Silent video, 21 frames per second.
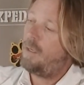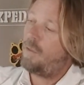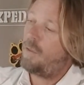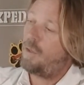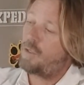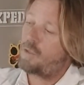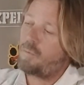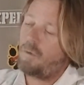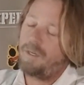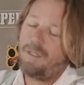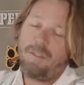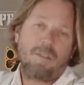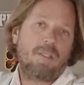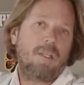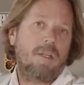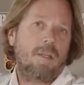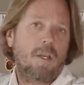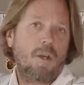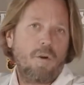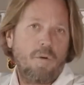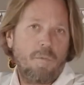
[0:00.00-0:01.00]
This one is
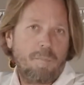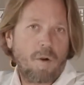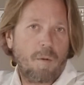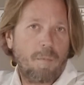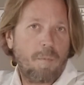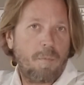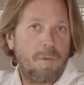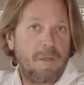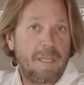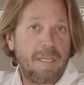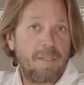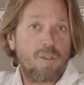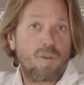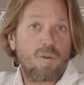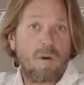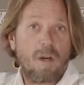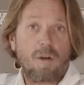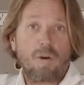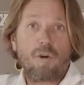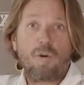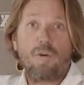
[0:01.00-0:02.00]
going to go probably into
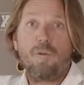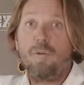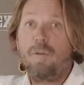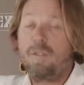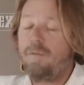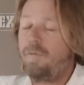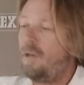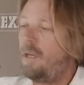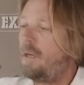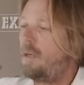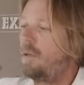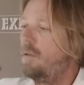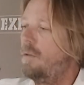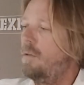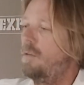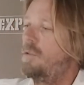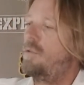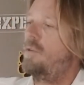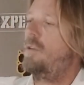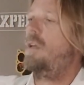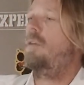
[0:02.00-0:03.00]
our cruise
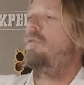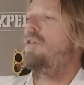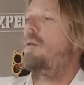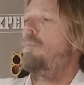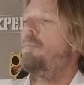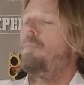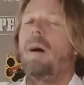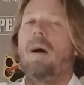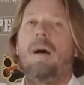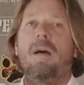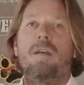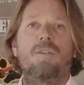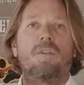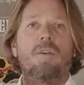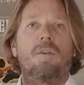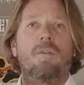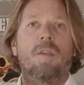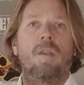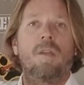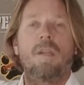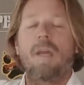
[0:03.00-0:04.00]
vehicle to give them pies
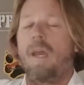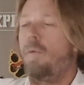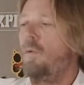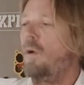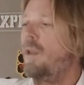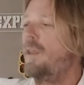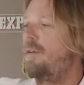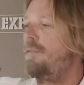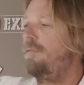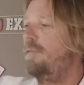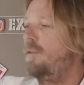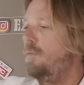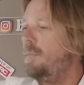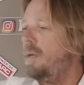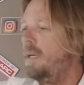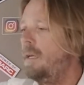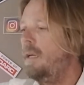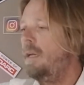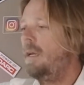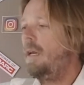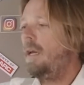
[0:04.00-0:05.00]
during the day while they're
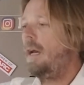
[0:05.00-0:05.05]
filming.